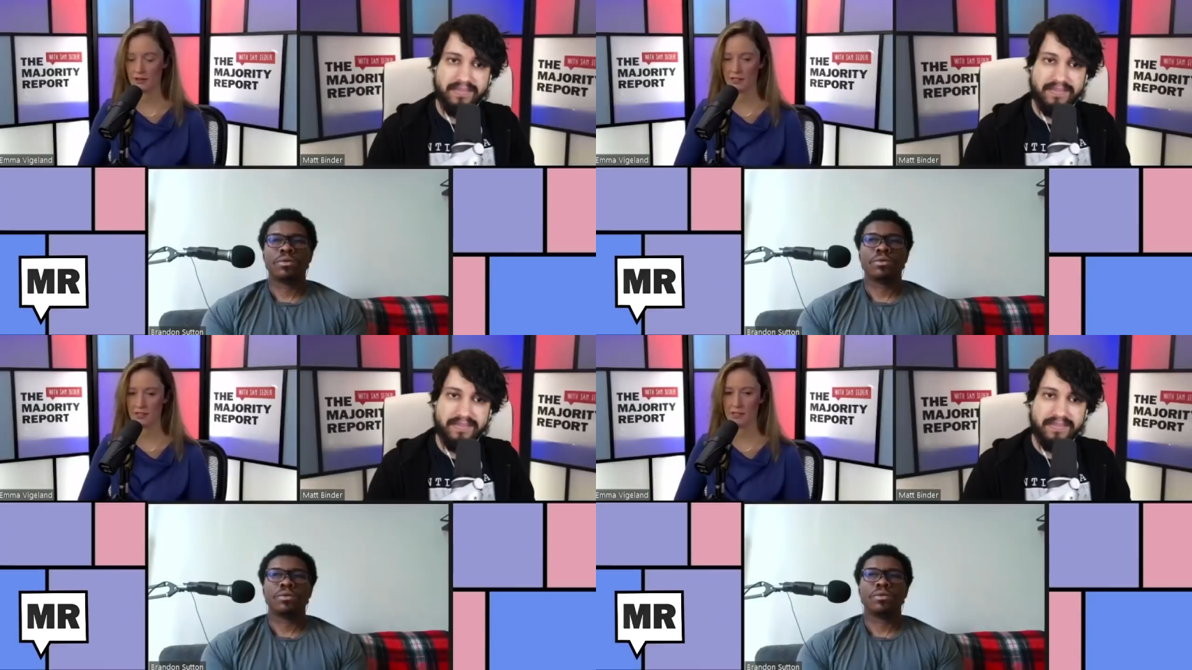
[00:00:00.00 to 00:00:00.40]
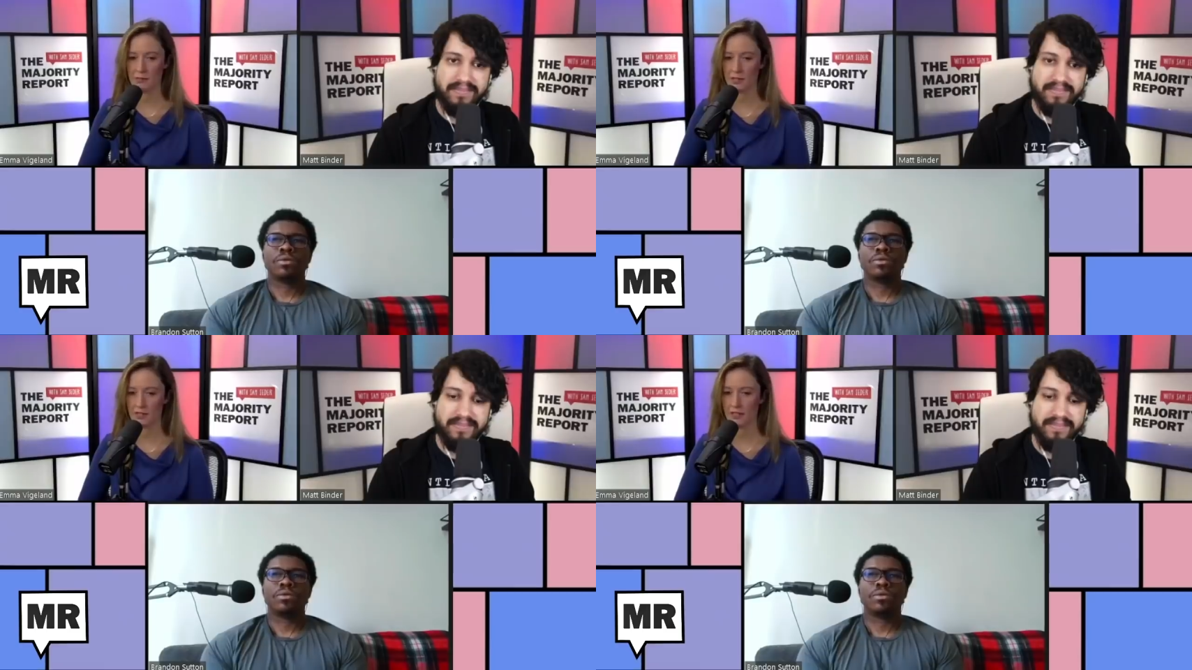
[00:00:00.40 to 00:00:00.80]
Speaker 1: system
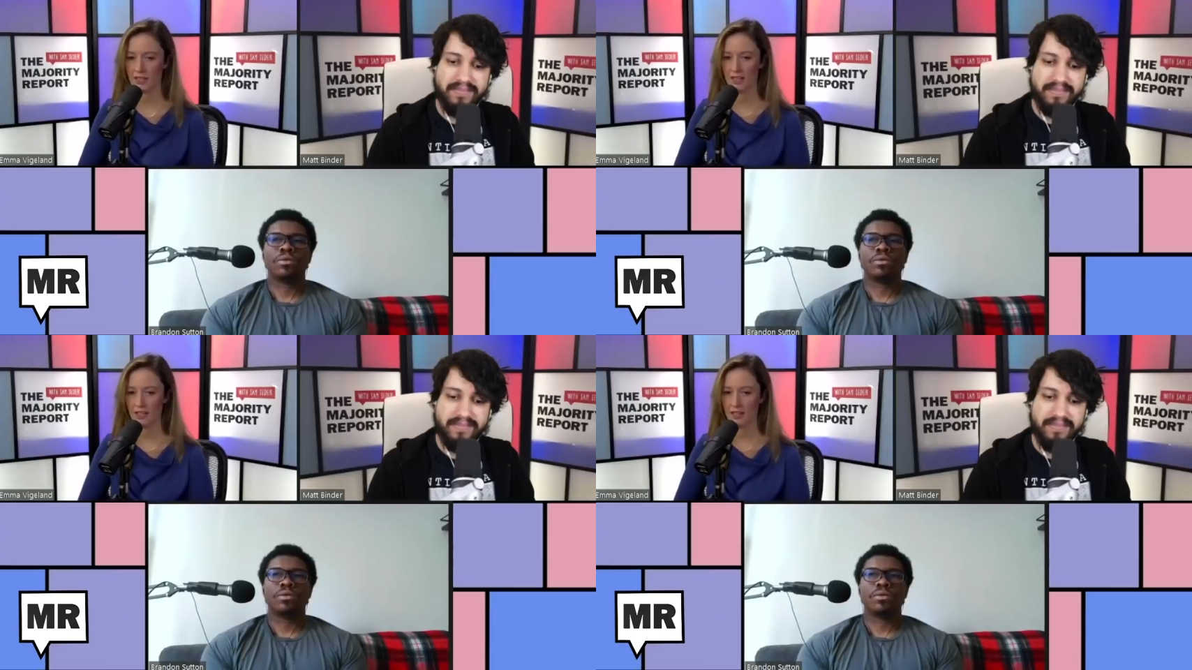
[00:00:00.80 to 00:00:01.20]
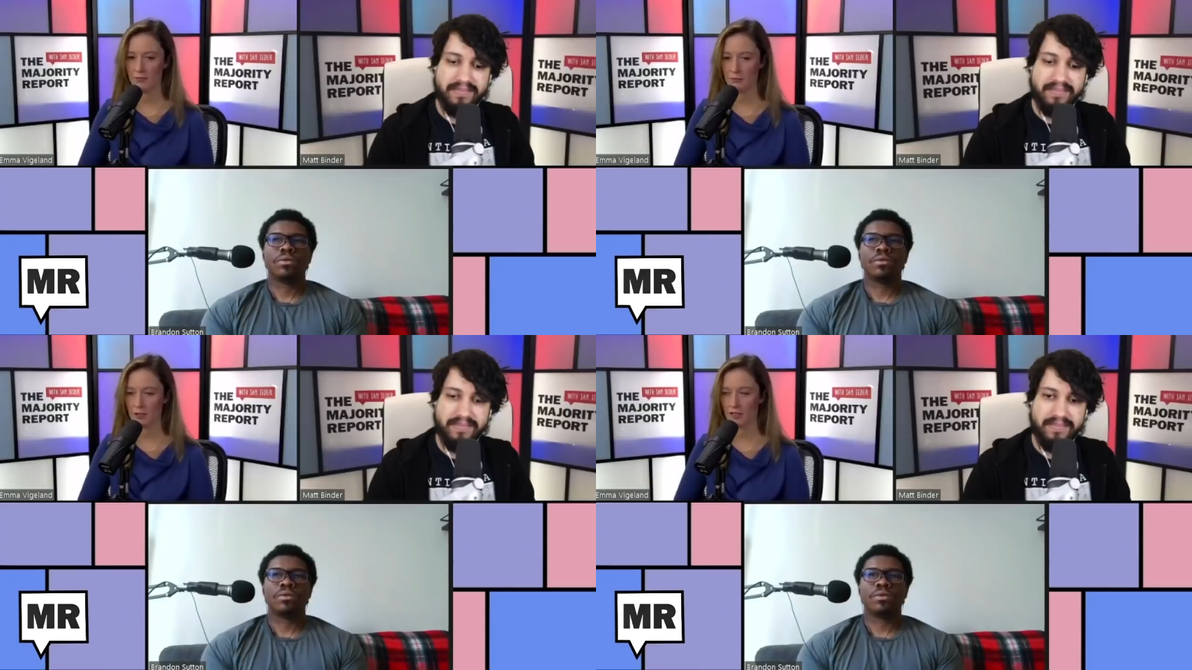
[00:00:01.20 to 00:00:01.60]
is
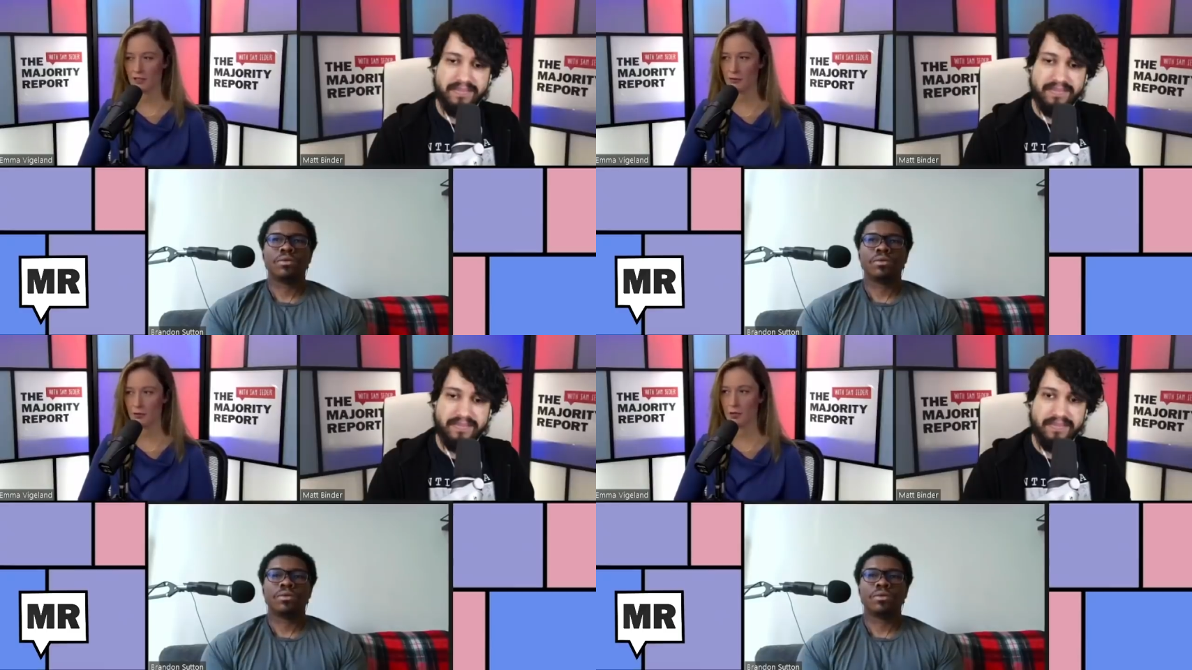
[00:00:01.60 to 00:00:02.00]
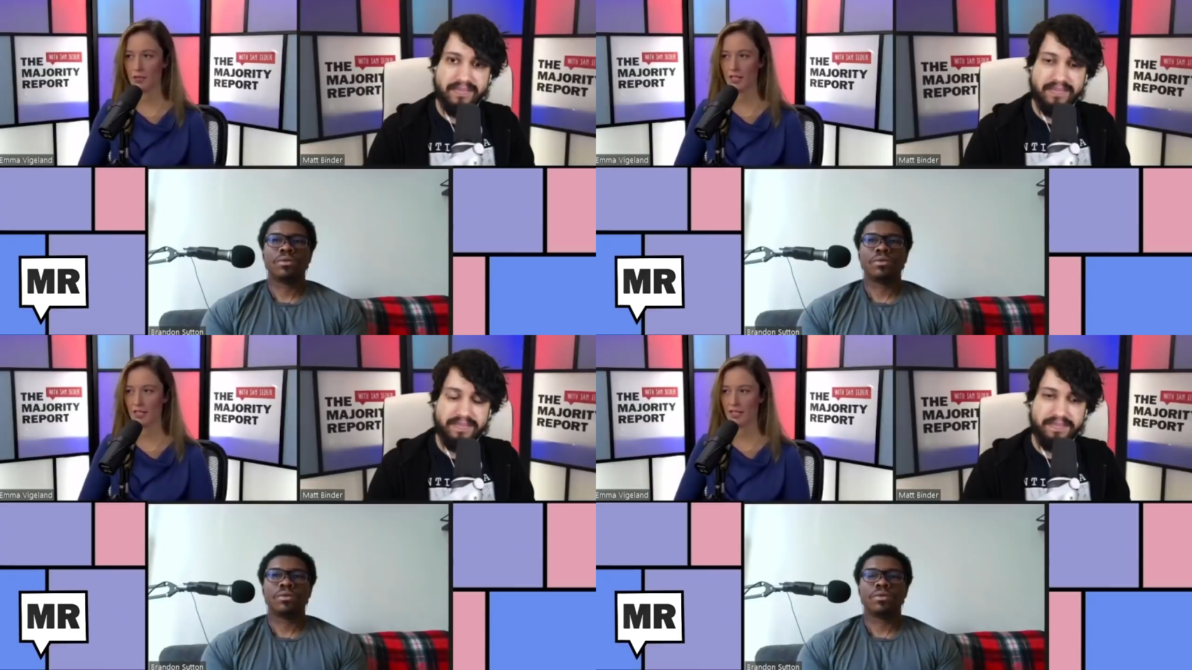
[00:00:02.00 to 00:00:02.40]
really
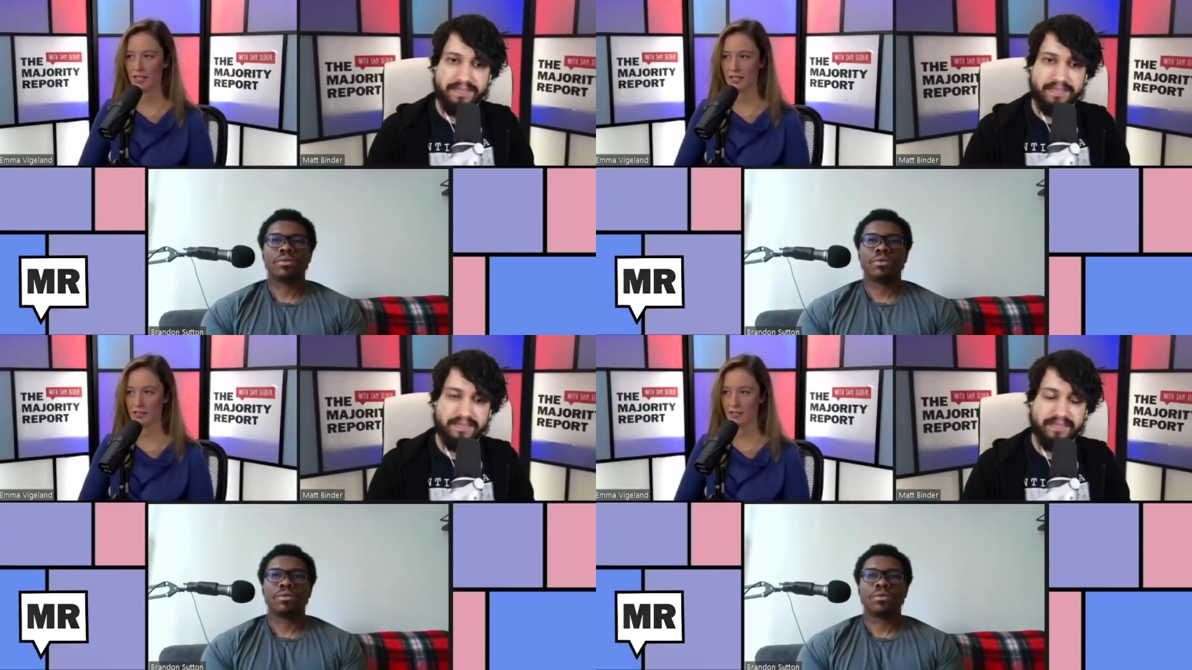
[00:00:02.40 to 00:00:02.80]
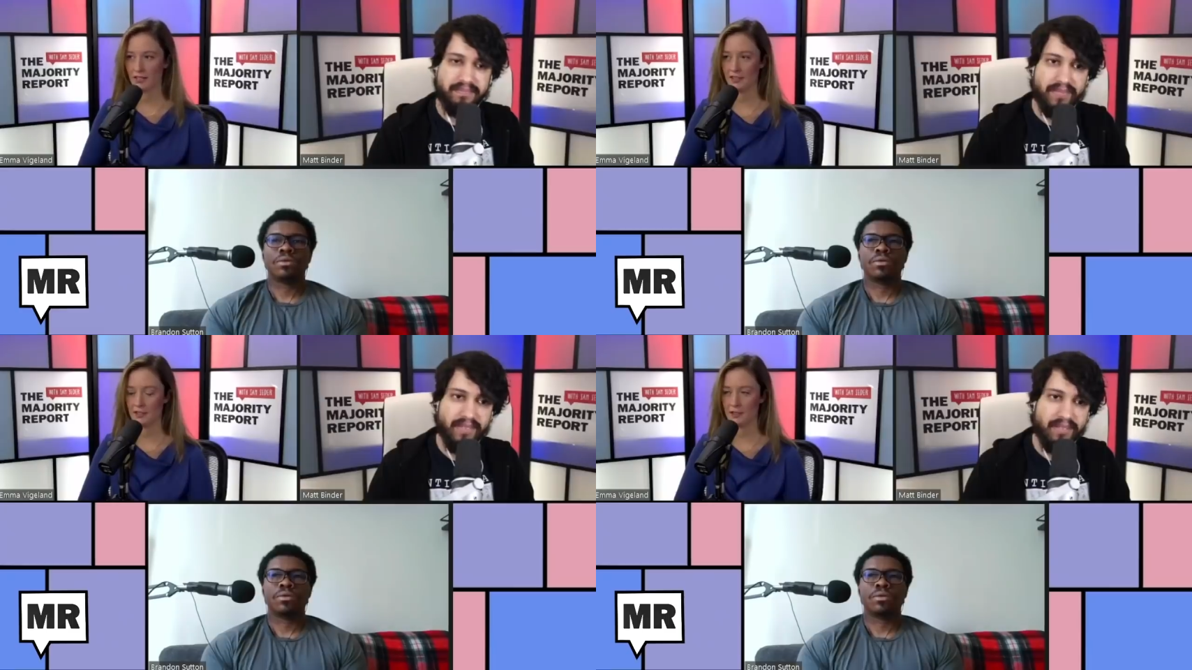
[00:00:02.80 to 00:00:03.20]
screwy, and the
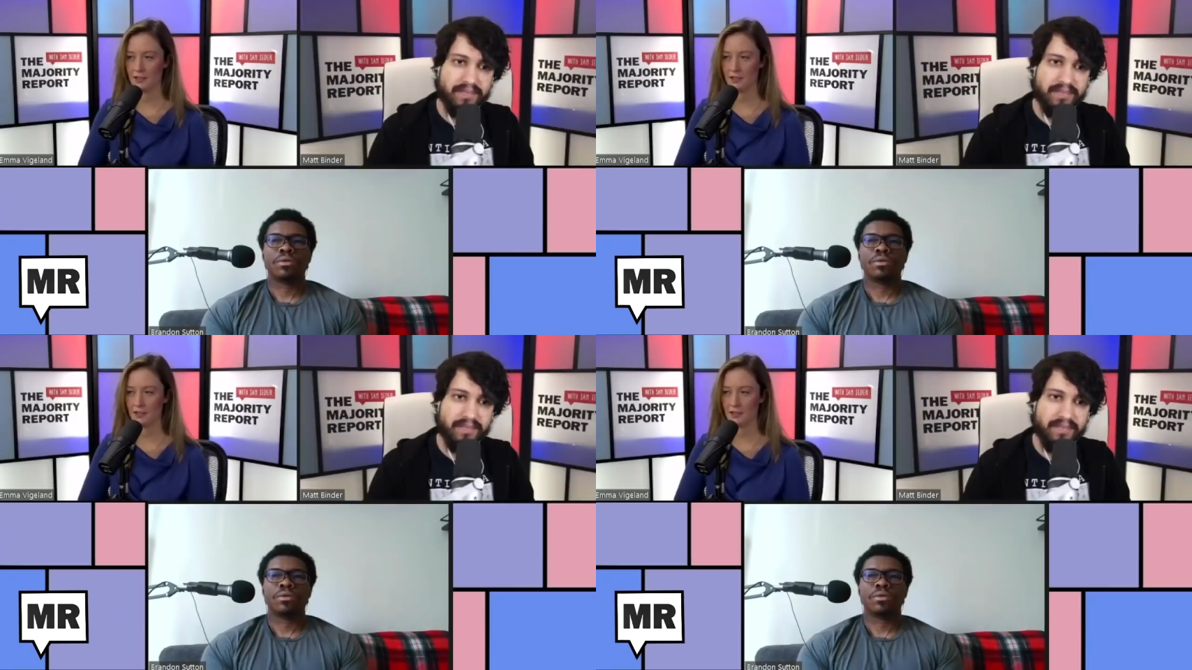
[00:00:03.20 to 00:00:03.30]
Clintons took